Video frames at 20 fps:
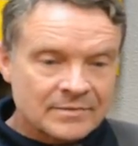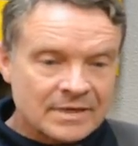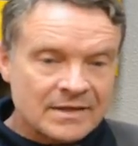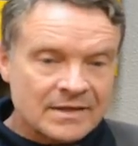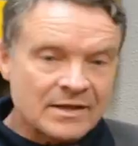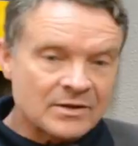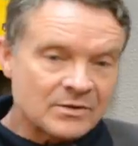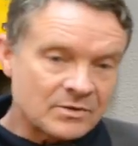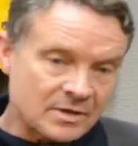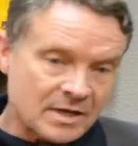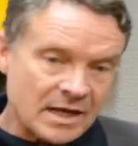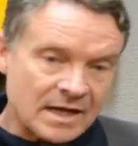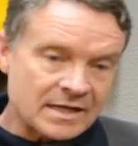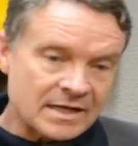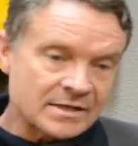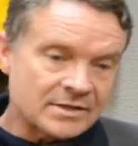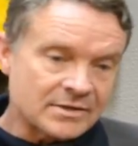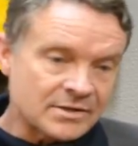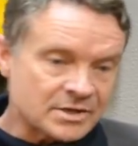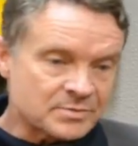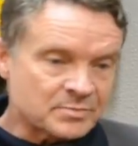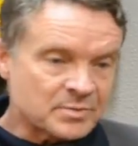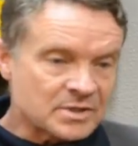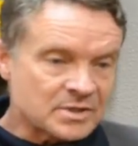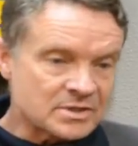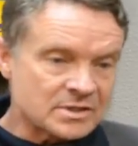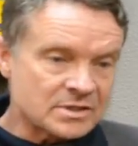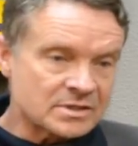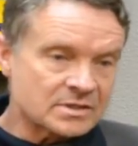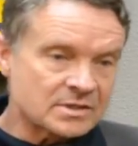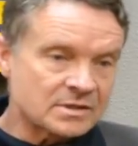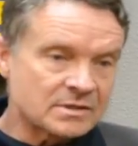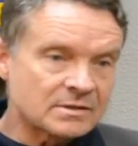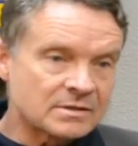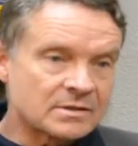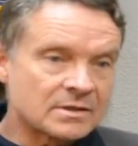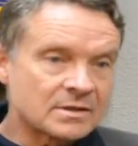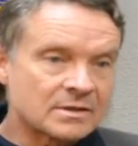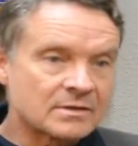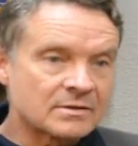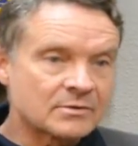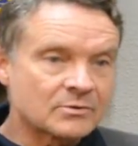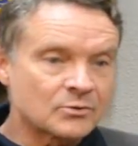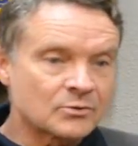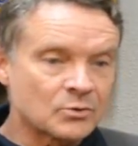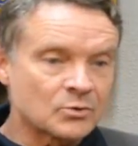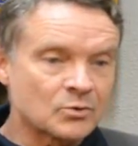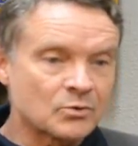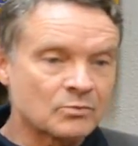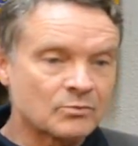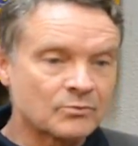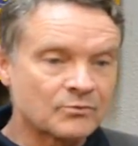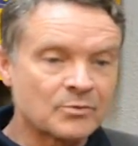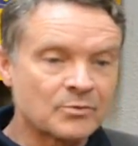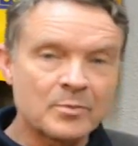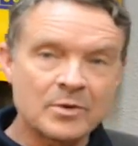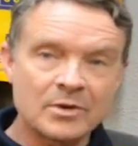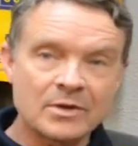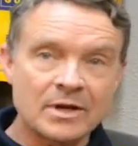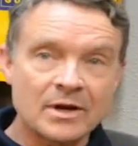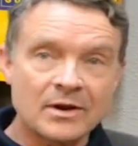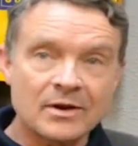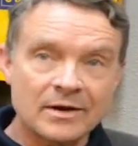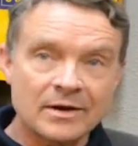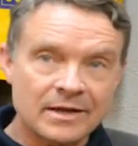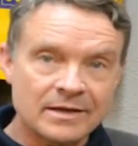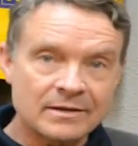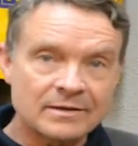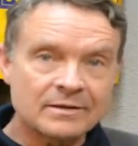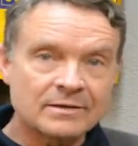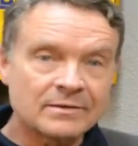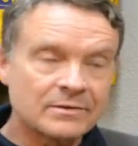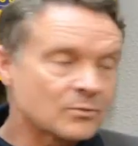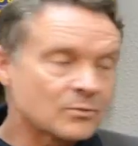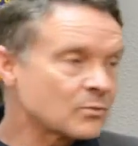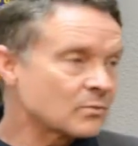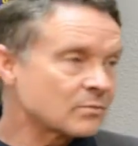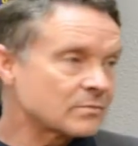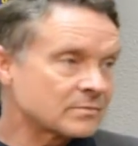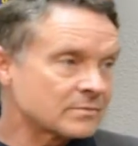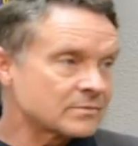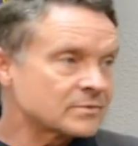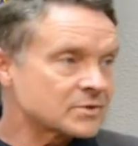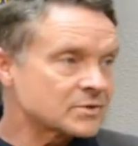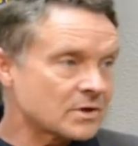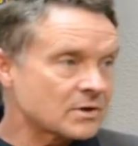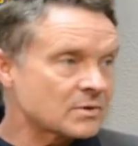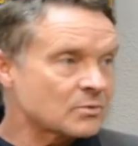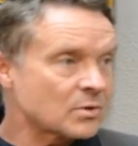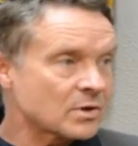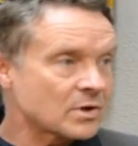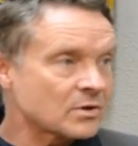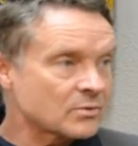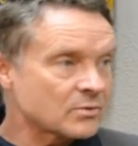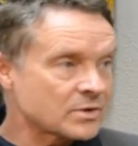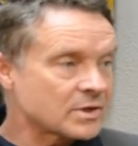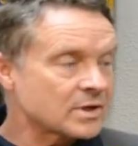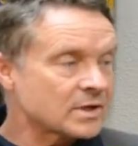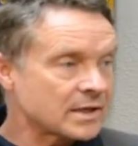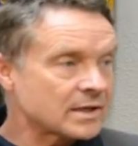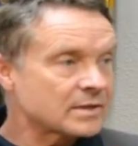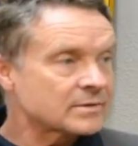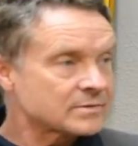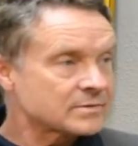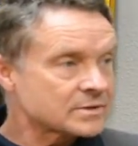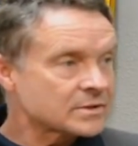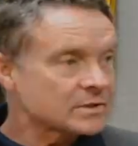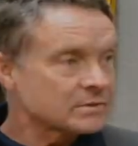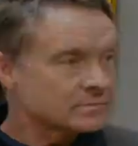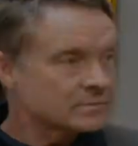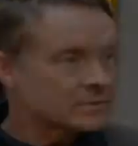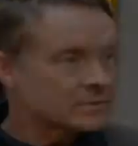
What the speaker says: then got into this business, and through familiarity started working with you again. So.